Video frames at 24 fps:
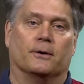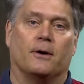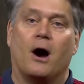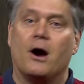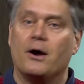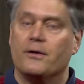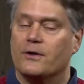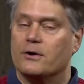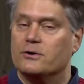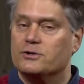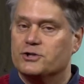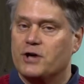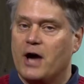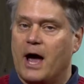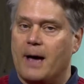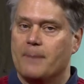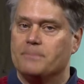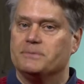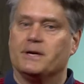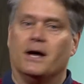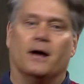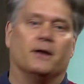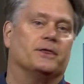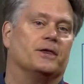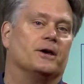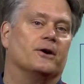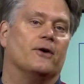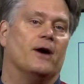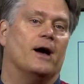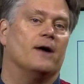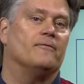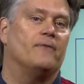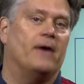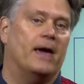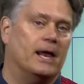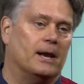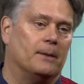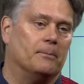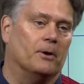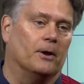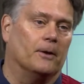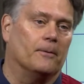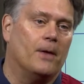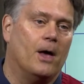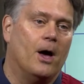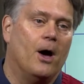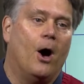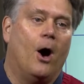Are there jobs out there available?
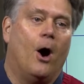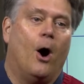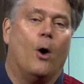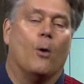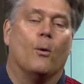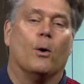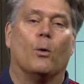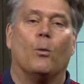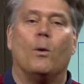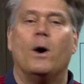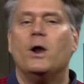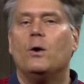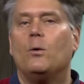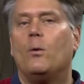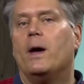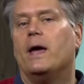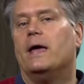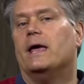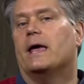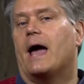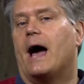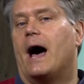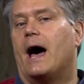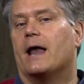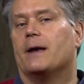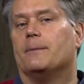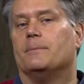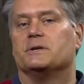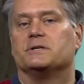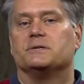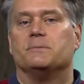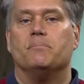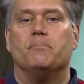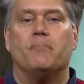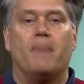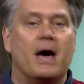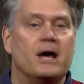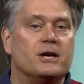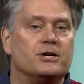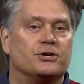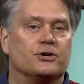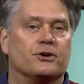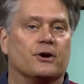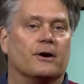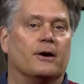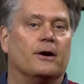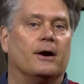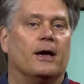Well, one way economists
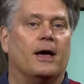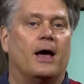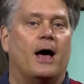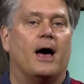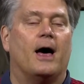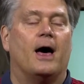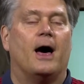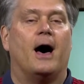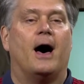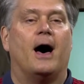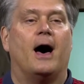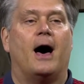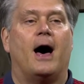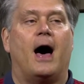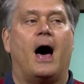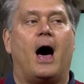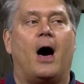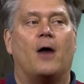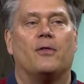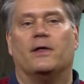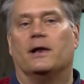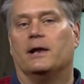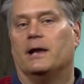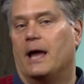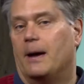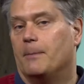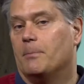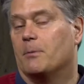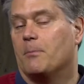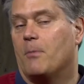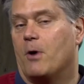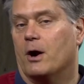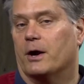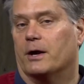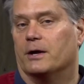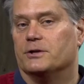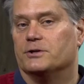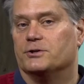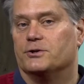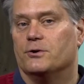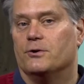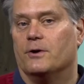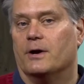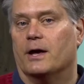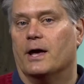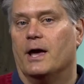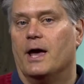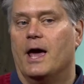measure how the labor market is
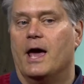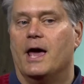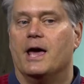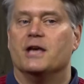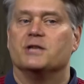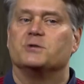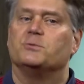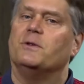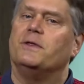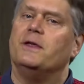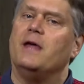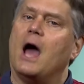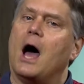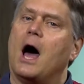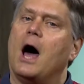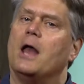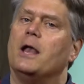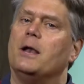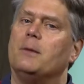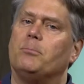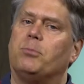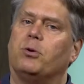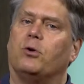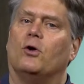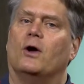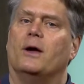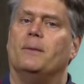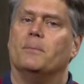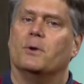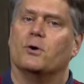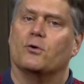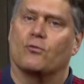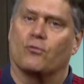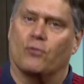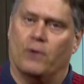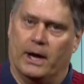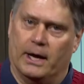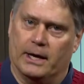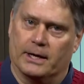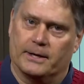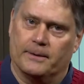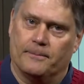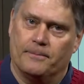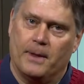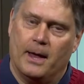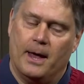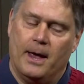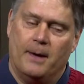doing is with the unemployment rate.
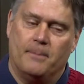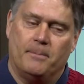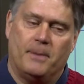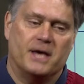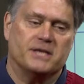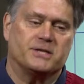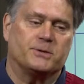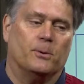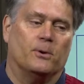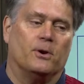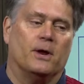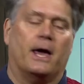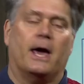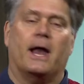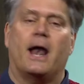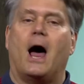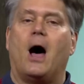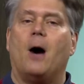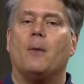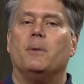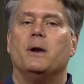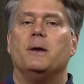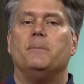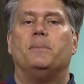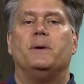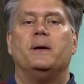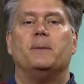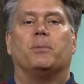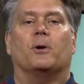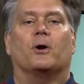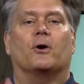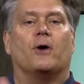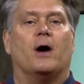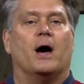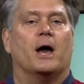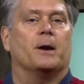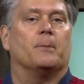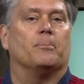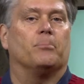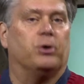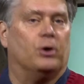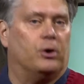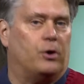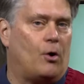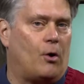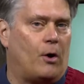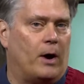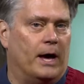Basically, we look at how many people are
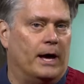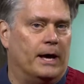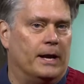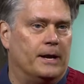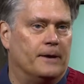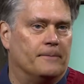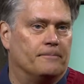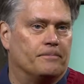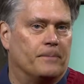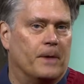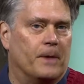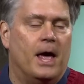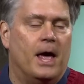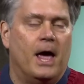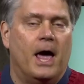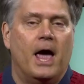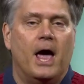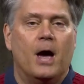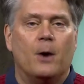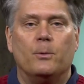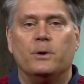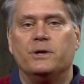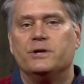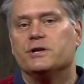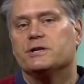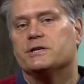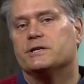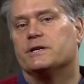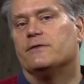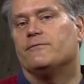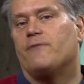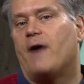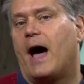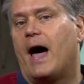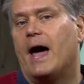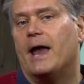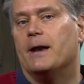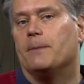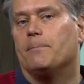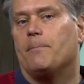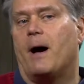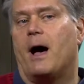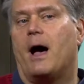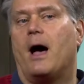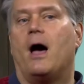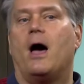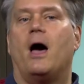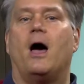unemployed, and we just divide it
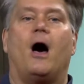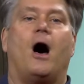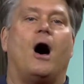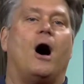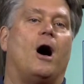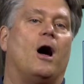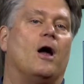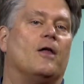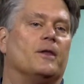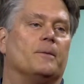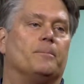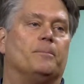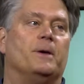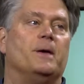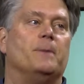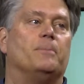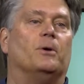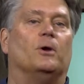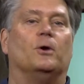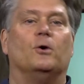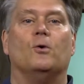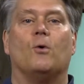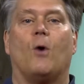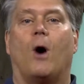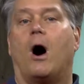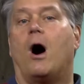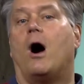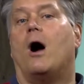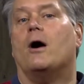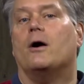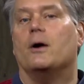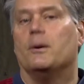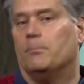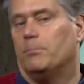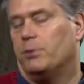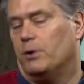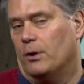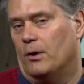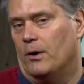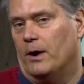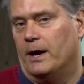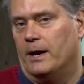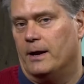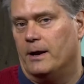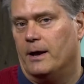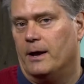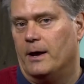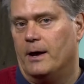by all the people who are
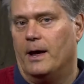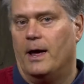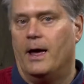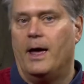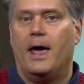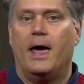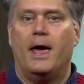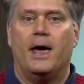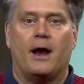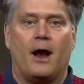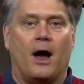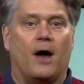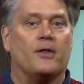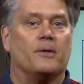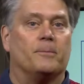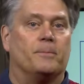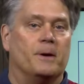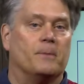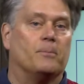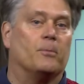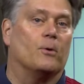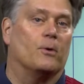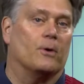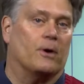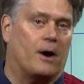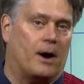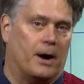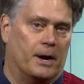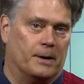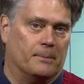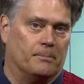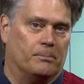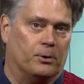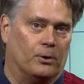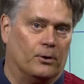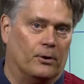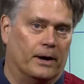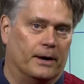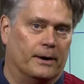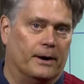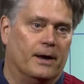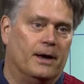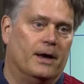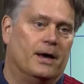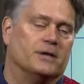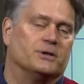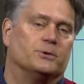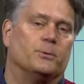employed and all the people who are unemployed.
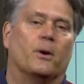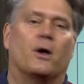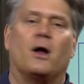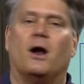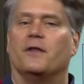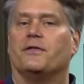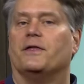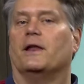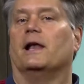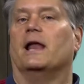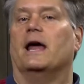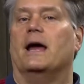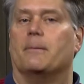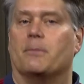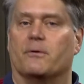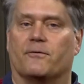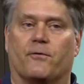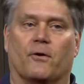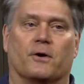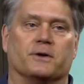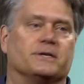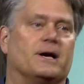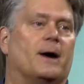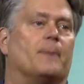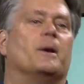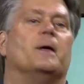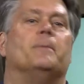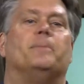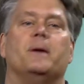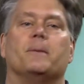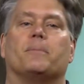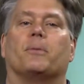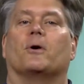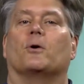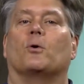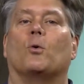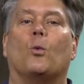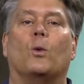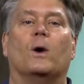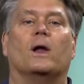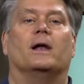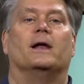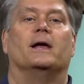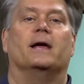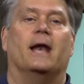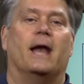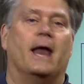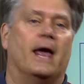So we call it the labor force. How many people are
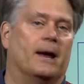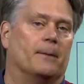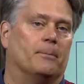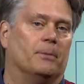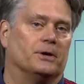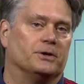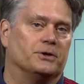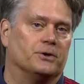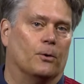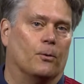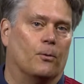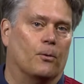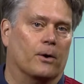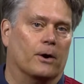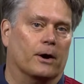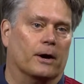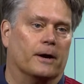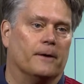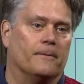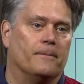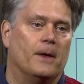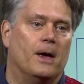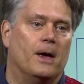willing and able to work?